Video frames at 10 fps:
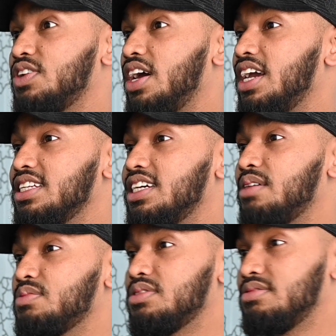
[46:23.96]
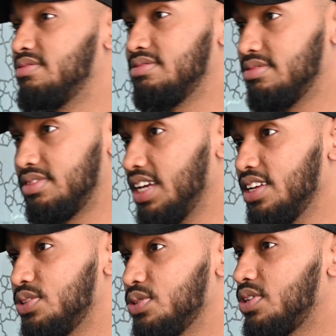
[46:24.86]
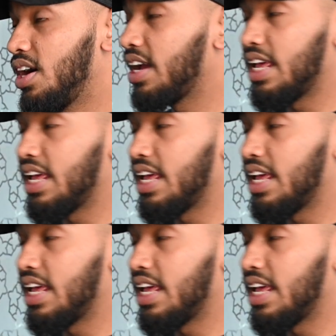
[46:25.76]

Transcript: or 8 times the initial target,